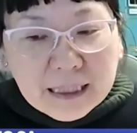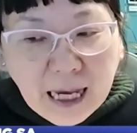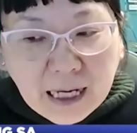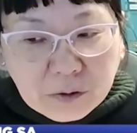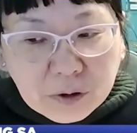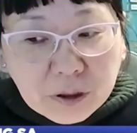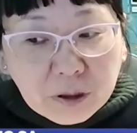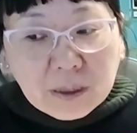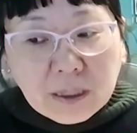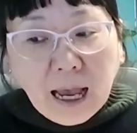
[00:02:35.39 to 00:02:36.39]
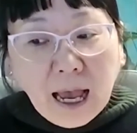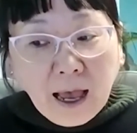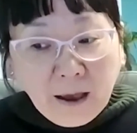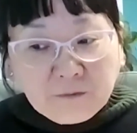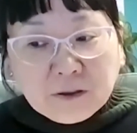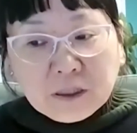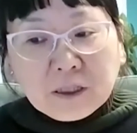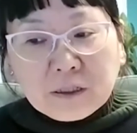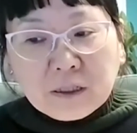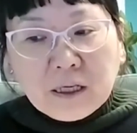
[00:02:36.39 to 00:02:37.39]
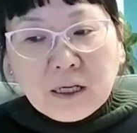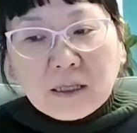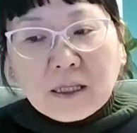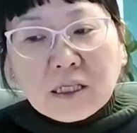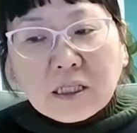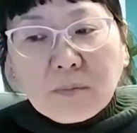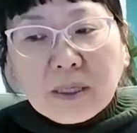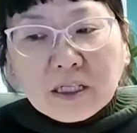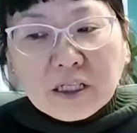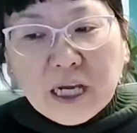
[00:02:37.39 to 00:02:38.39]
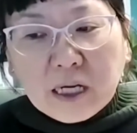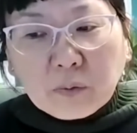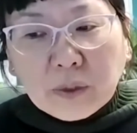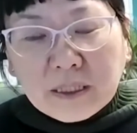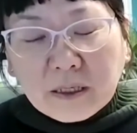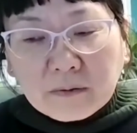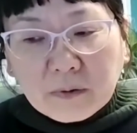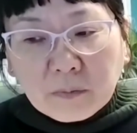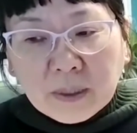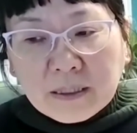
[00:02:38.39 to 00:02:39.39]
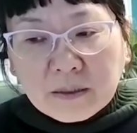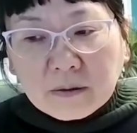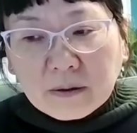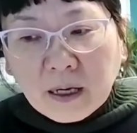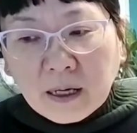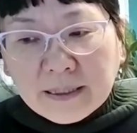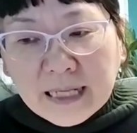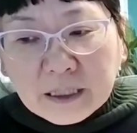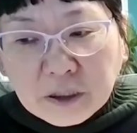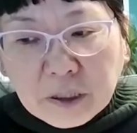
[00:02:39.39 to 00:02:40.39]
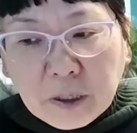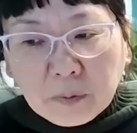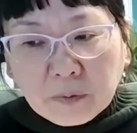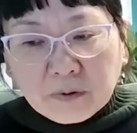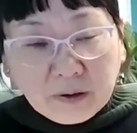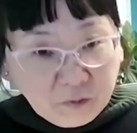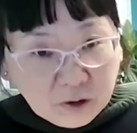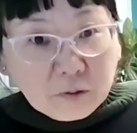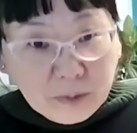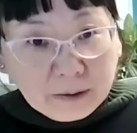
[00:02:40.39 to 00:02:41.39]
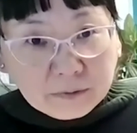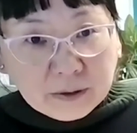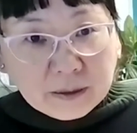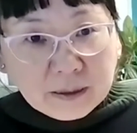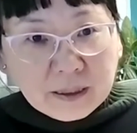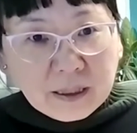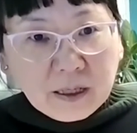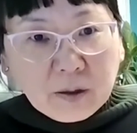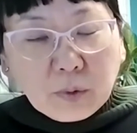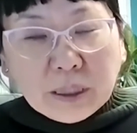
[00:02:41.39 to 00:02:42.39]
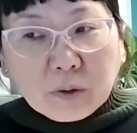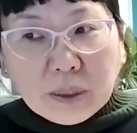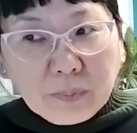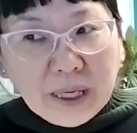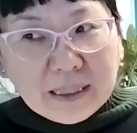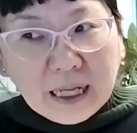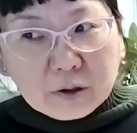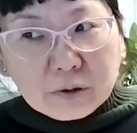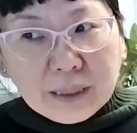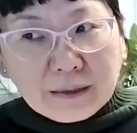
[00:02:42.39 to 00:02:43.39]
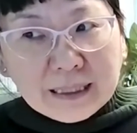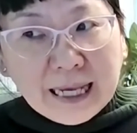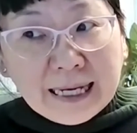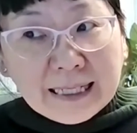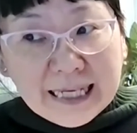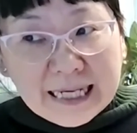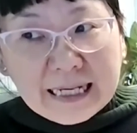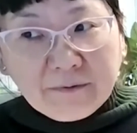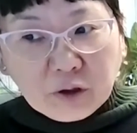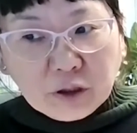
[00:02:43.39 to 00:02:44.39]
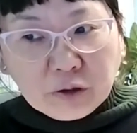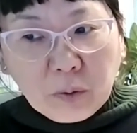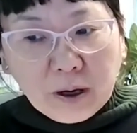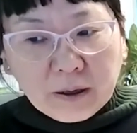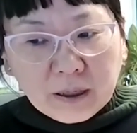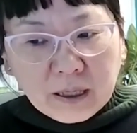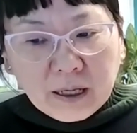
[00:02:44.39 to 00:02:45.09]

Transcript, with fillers: tax return after the stimulus check was uh, was uh, sent to you, the first round, which was based on 2018 for sure,